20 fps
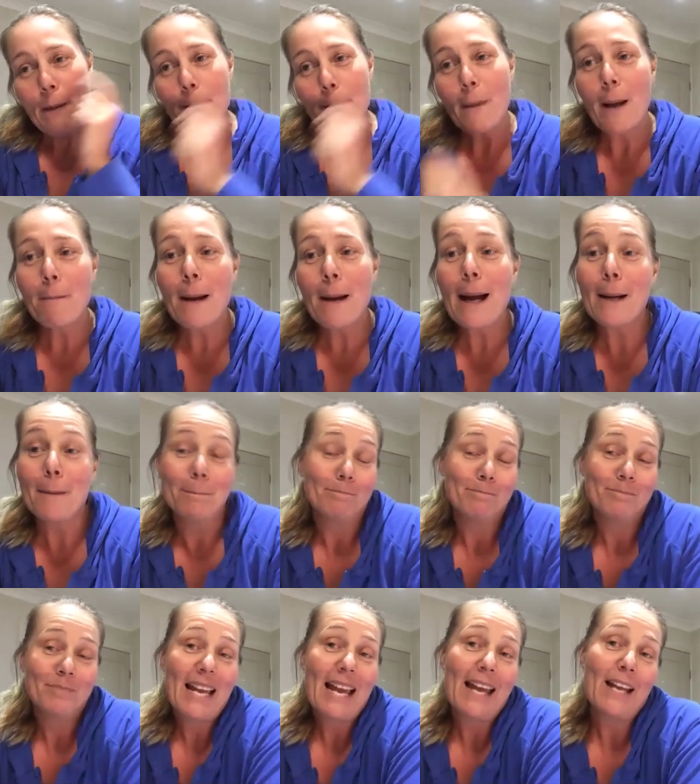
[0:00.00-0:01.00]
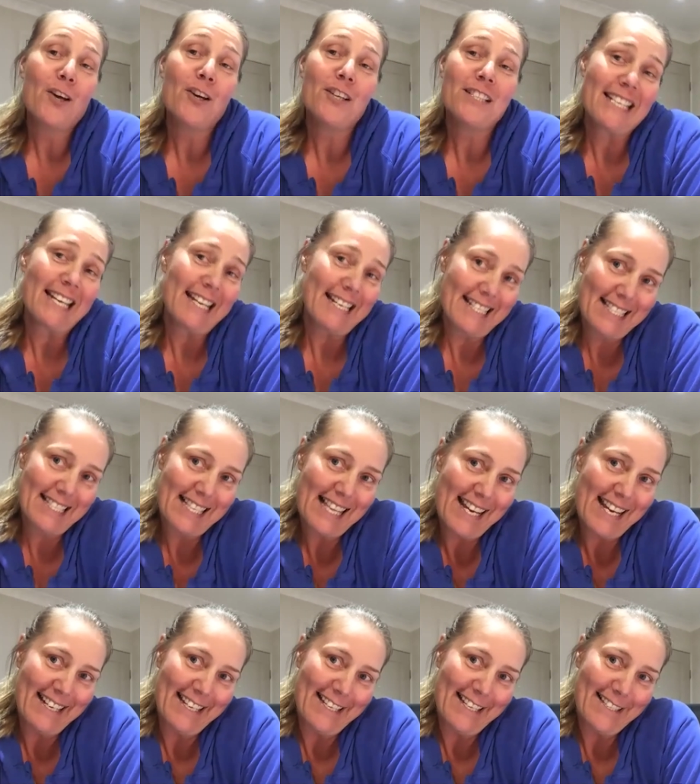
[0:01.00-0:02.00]
my mum and her tennis
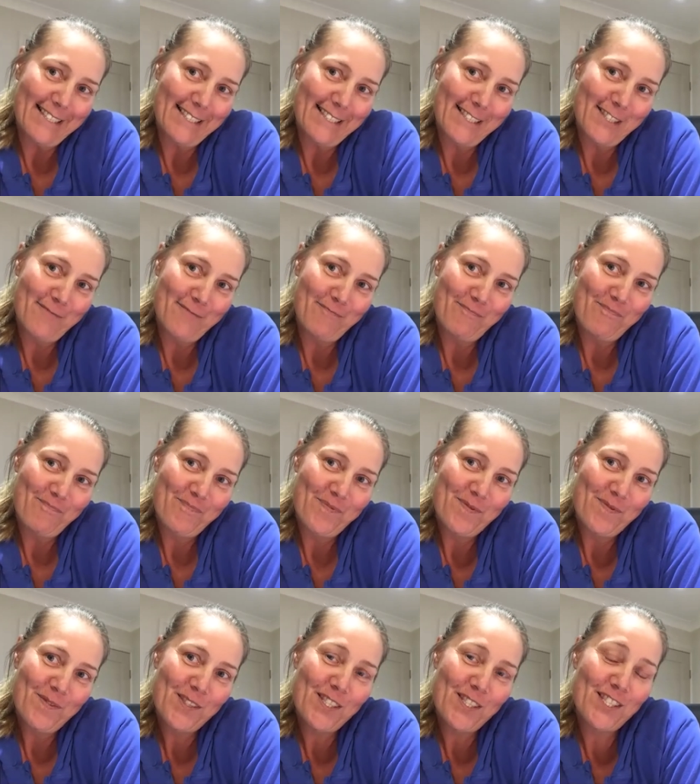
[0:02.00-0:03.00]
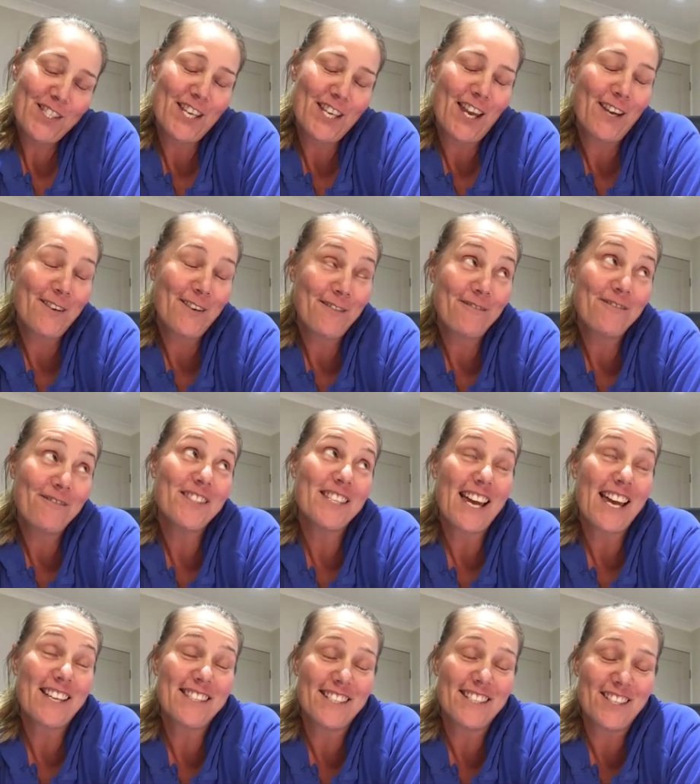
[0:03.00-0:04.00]
ladies.
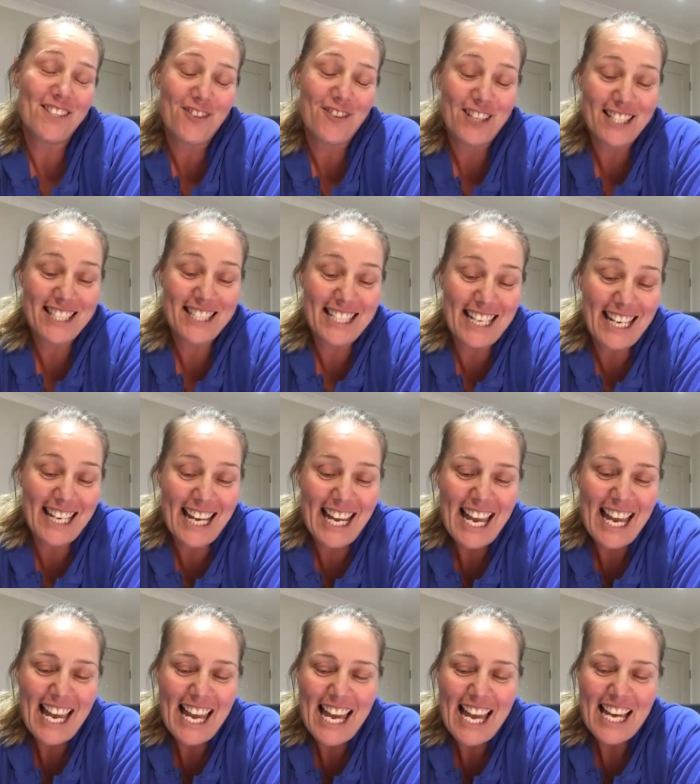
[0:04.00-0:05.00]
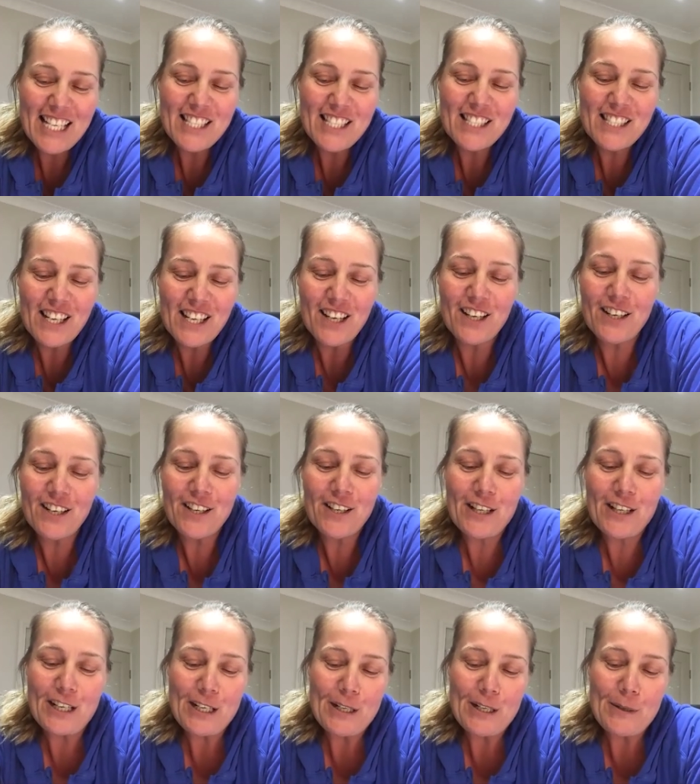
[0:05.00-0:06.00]
Sounds interesting.
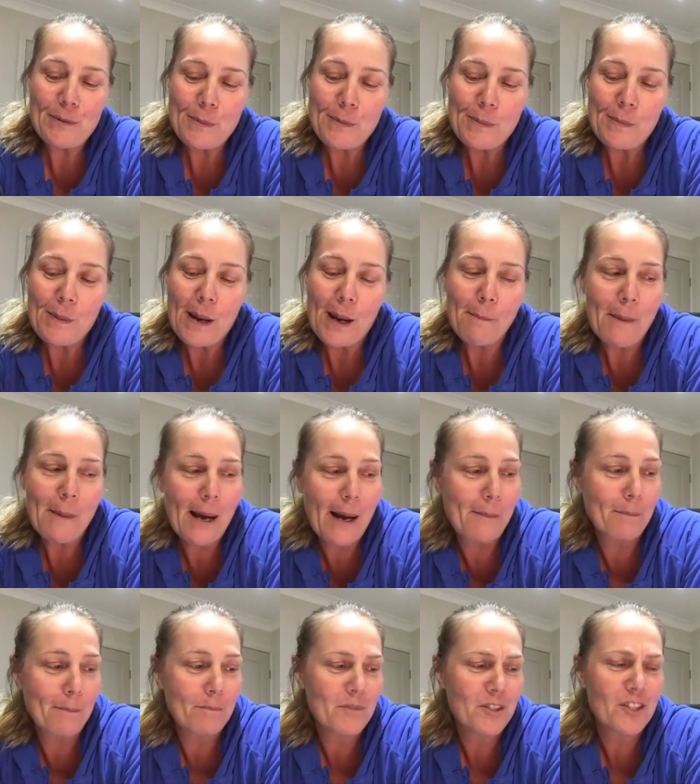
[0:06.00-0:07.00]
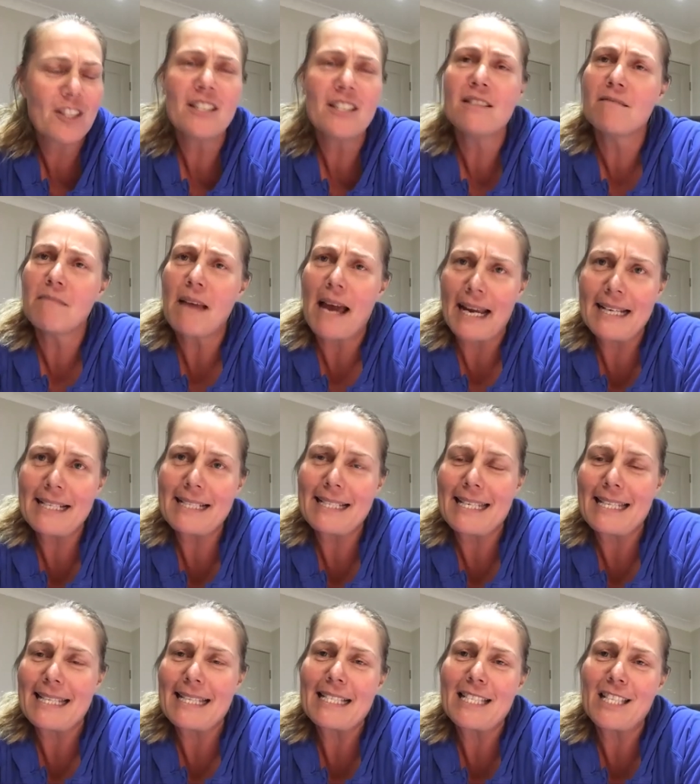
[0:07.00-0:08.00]
So, my mum, she's
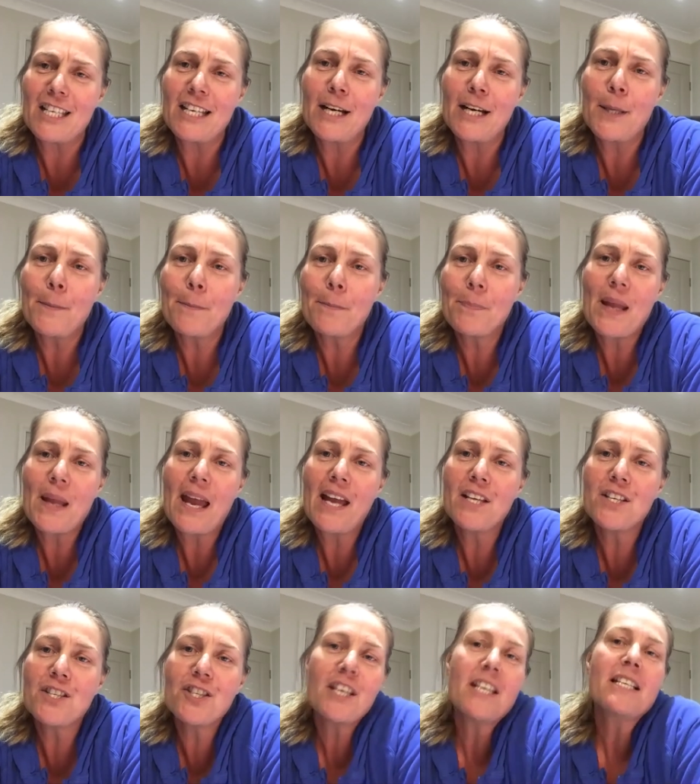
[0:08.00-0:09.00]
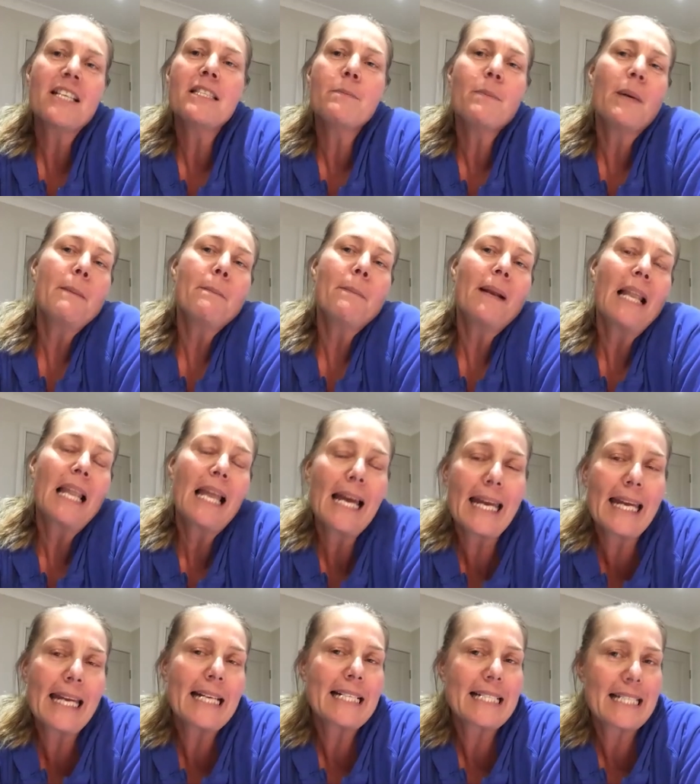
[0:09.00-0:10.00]
80 this year, and she has been
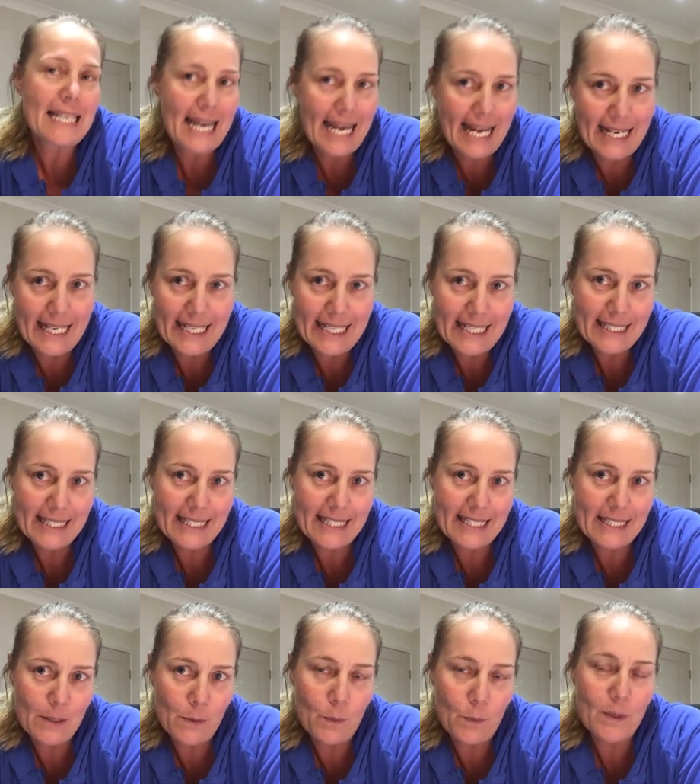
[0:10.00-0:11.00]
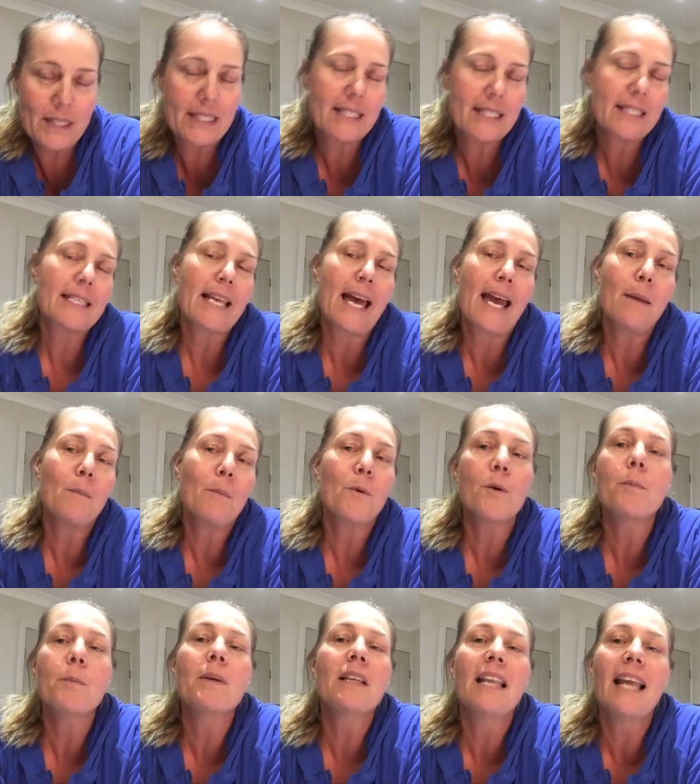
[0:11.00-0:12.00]
playing tennis with the same
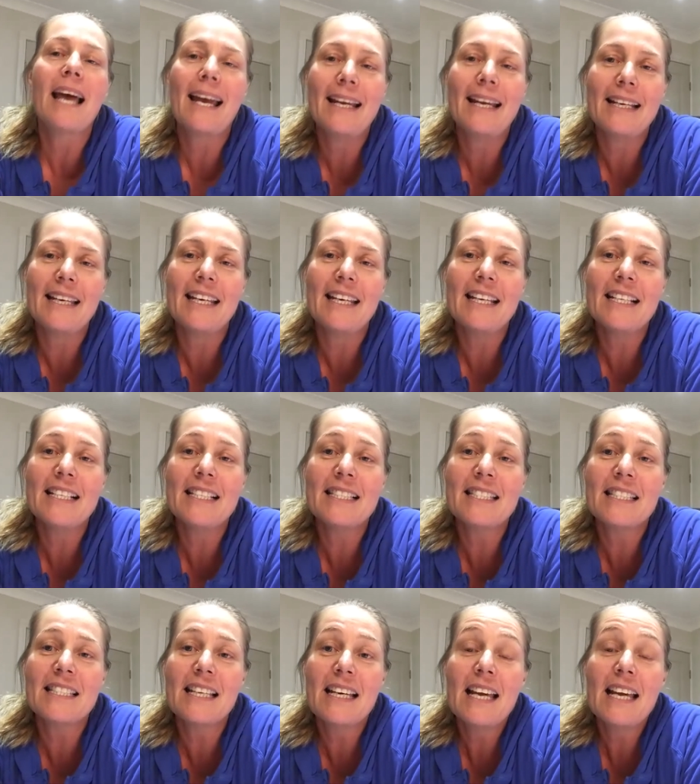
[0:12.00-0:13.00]
group of ladies